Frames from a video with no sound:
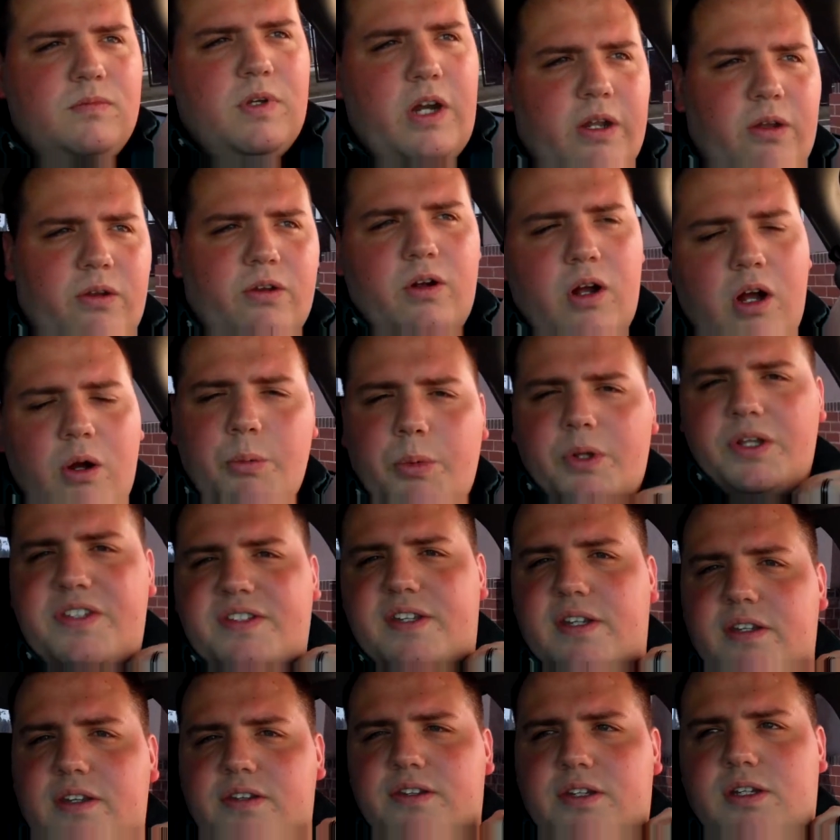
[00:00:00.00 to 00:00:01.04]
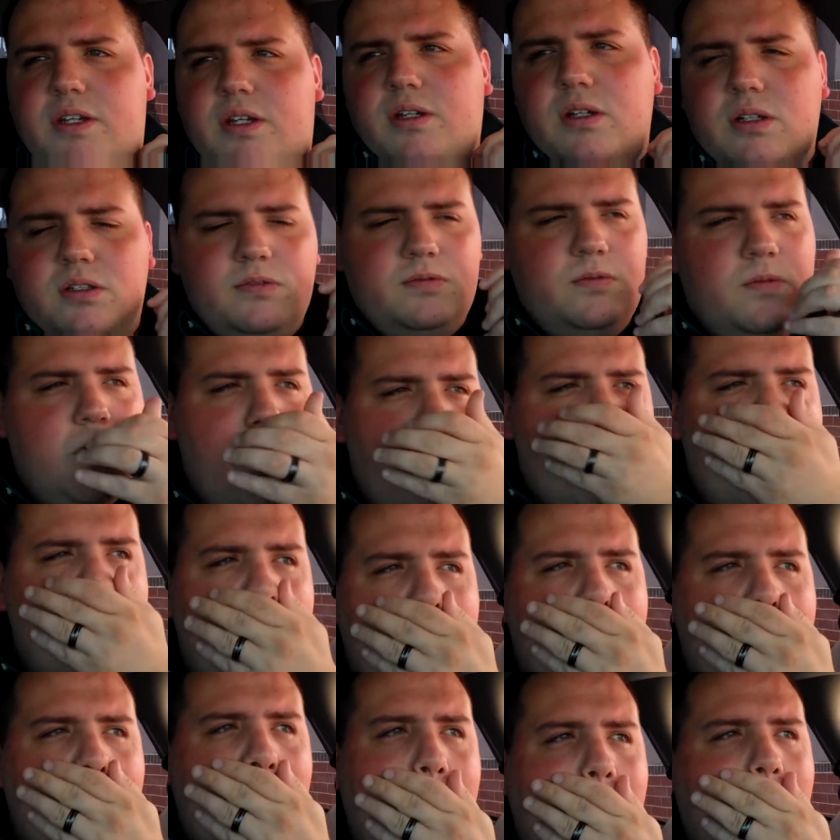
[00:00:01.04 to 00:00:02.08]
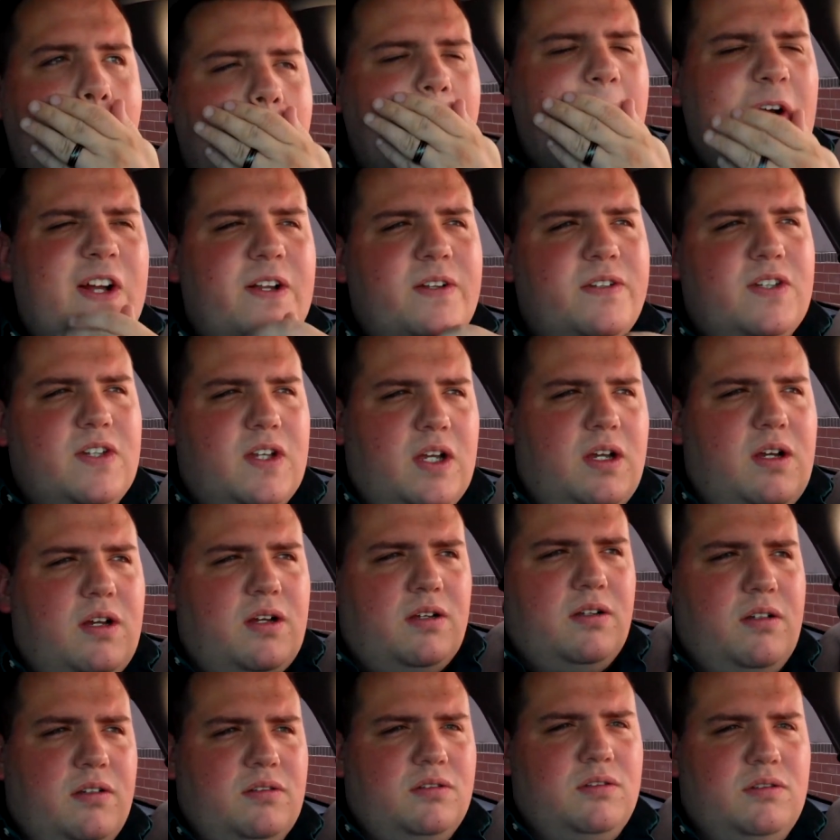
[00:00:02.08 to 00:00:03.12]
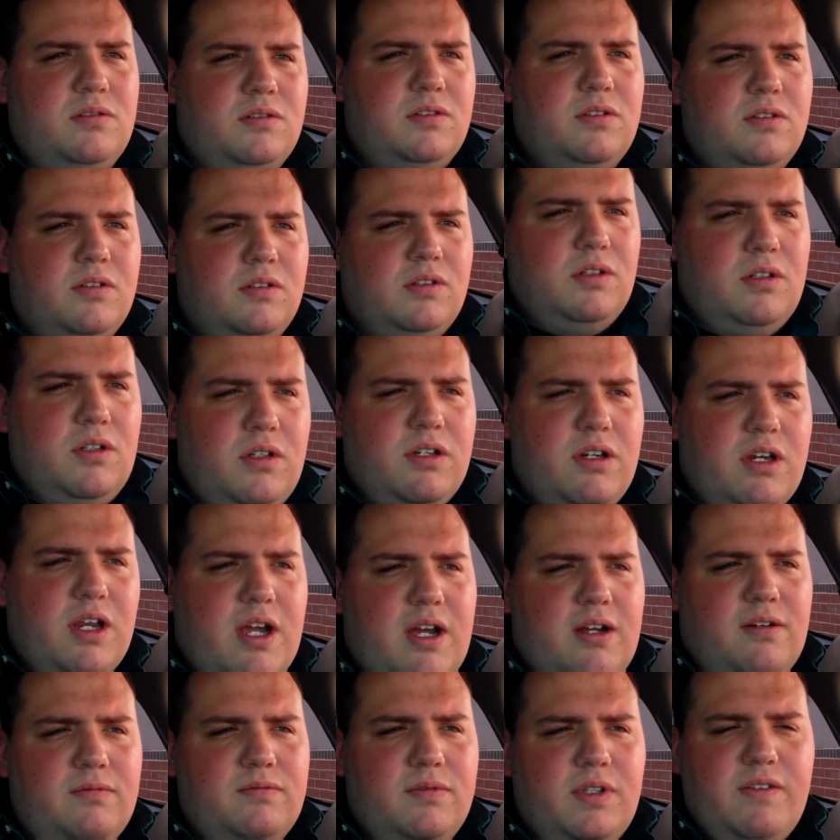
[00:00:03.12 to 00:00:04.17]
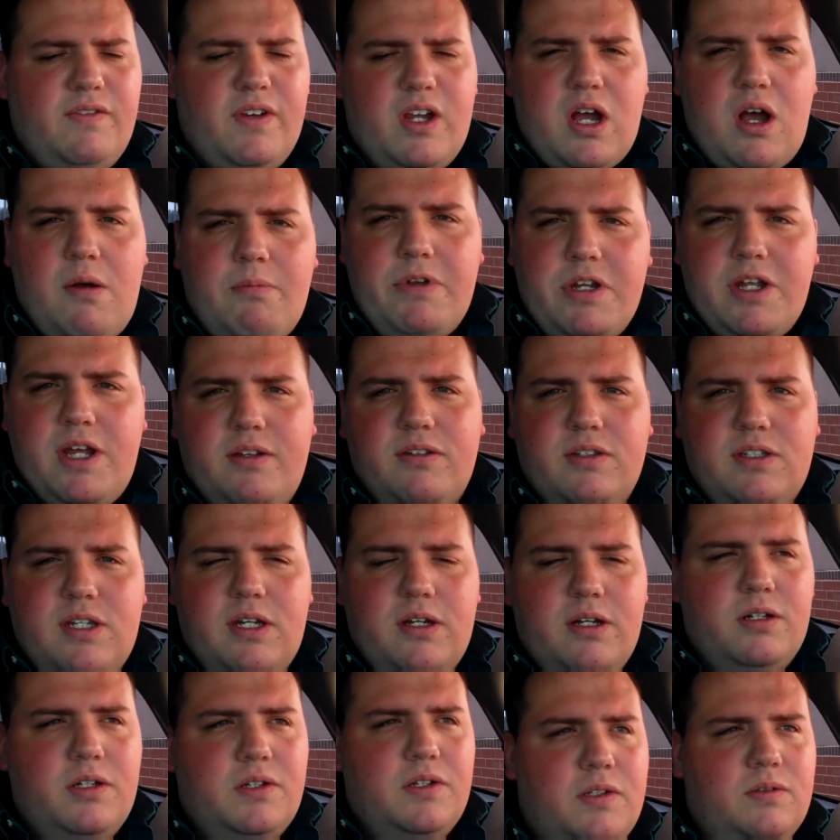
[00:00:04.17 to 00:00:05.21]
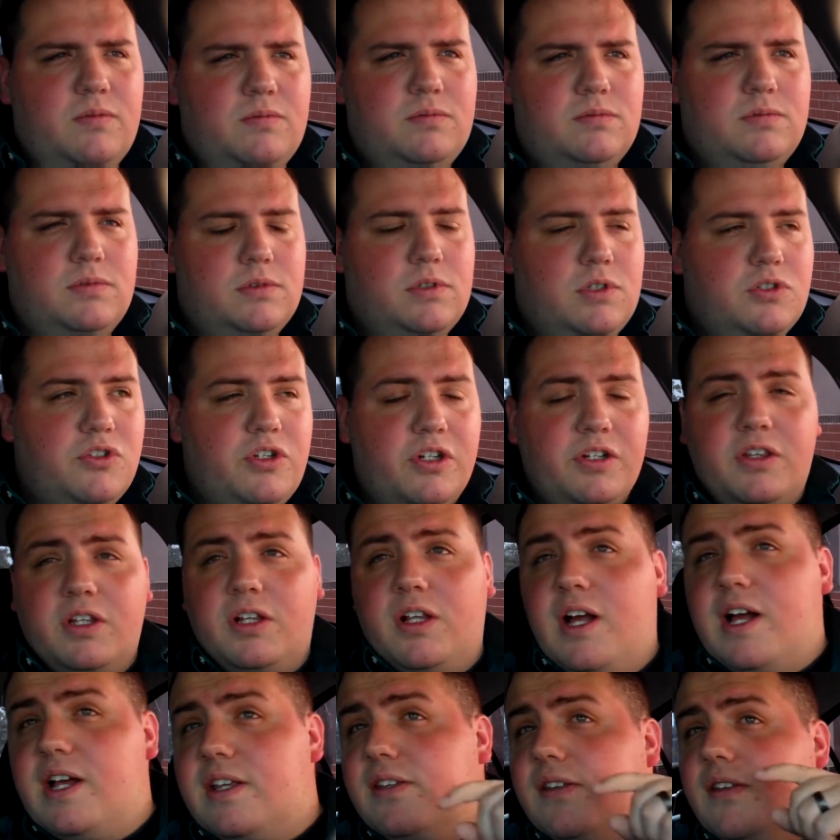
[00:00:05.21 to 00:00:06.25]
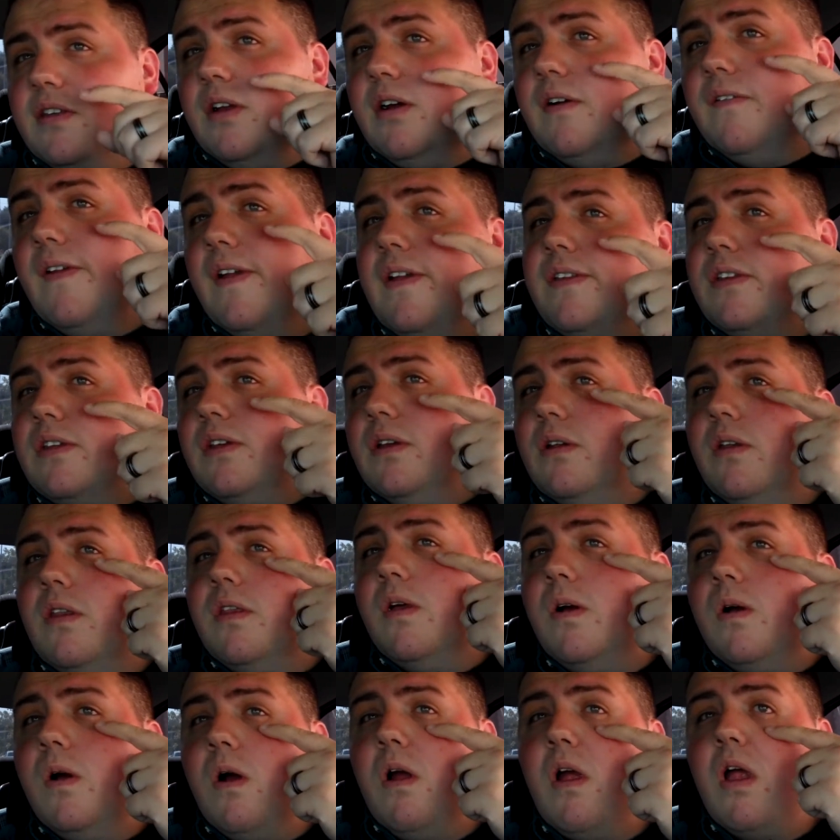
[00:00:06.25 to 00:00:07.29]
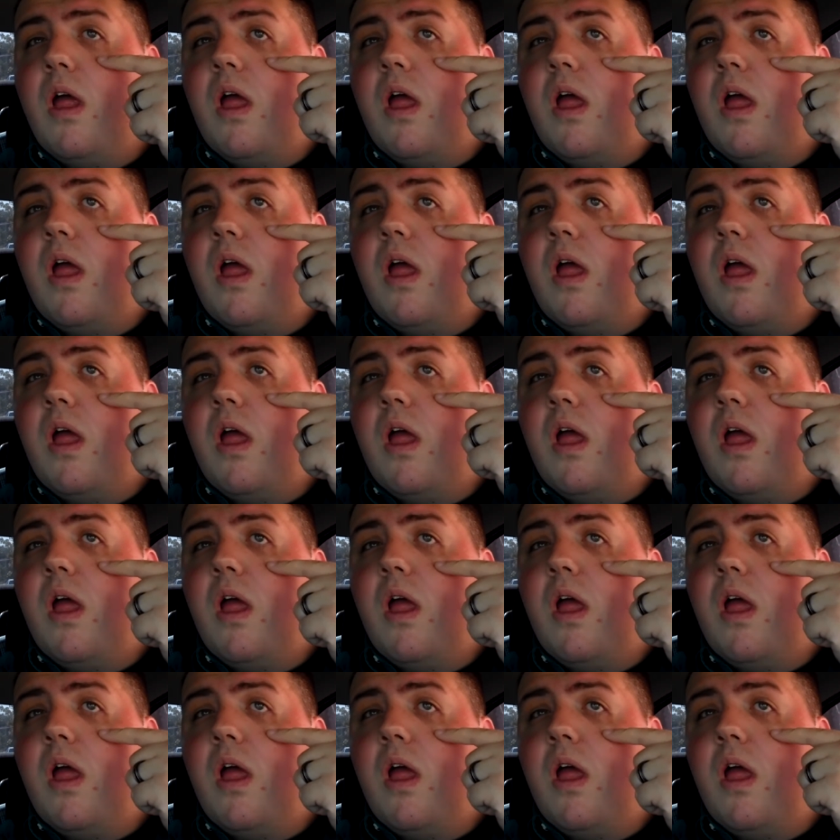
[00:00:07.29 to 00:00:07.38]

I don't know how I'm gonna send it to you, but yeah, leave a comment downstairs. Check the glasses off. That's good though.